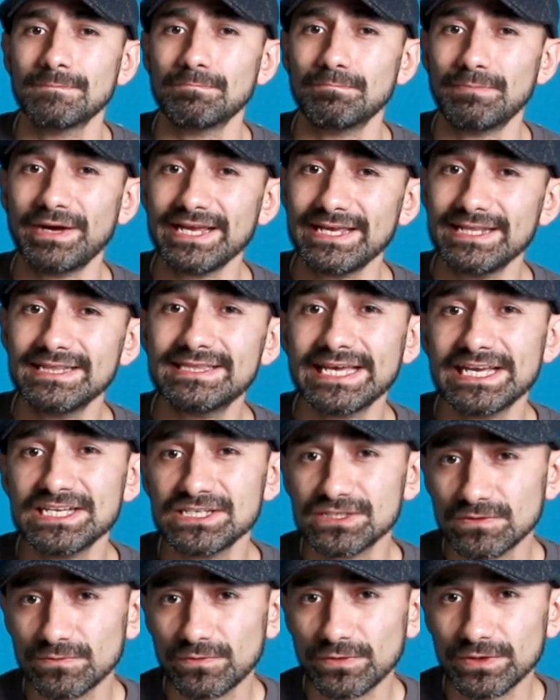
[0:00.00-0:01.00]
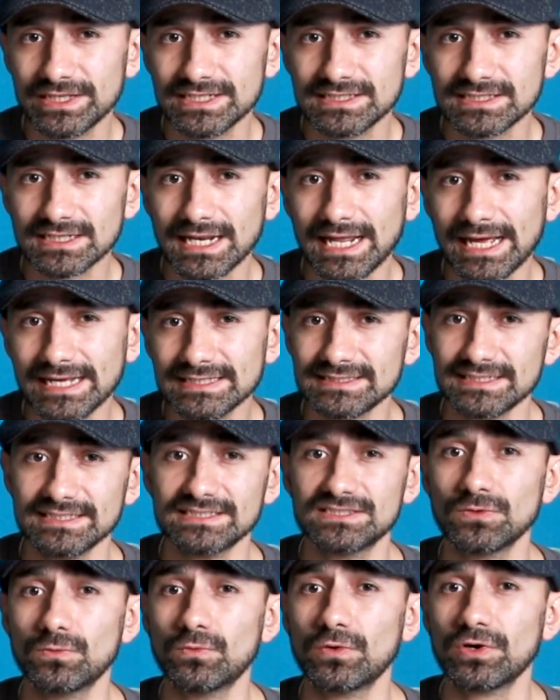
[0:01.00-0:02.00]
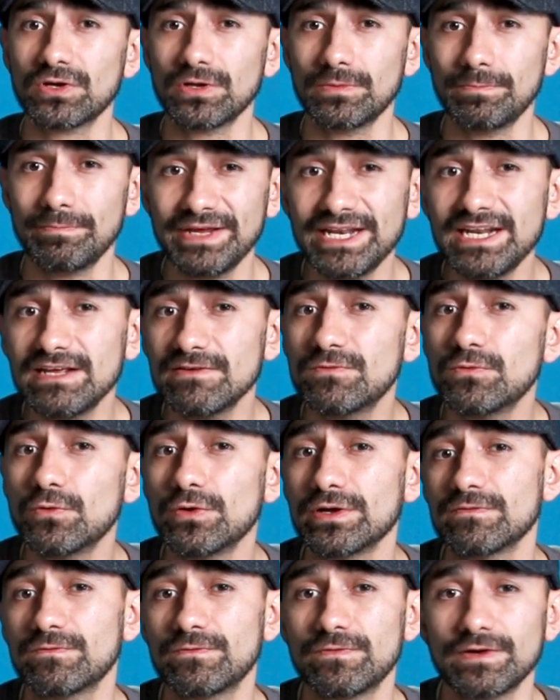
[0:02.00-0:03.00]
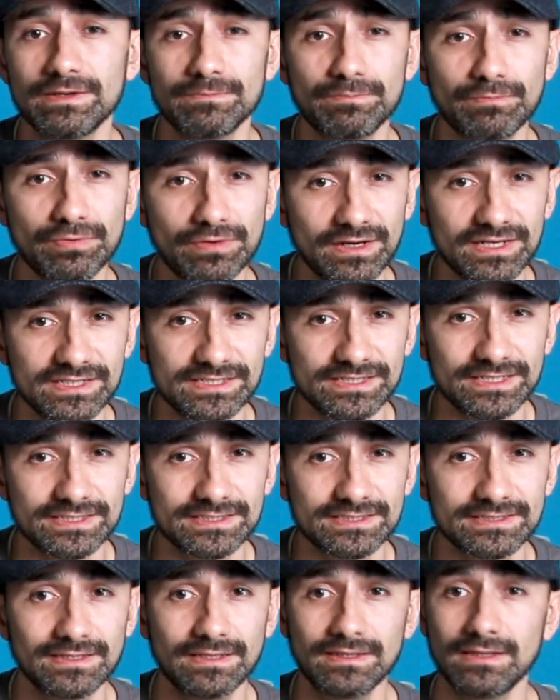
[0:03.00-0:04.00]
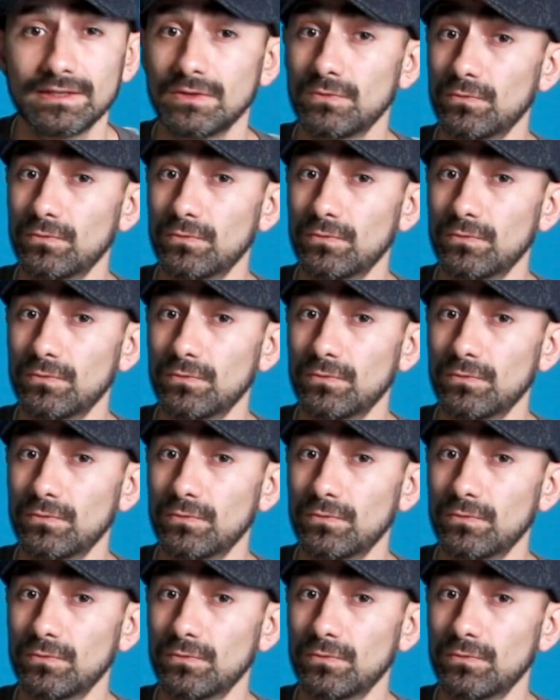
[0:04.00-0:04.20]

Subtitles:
My intention for this class is to work on meaningful and fun projects.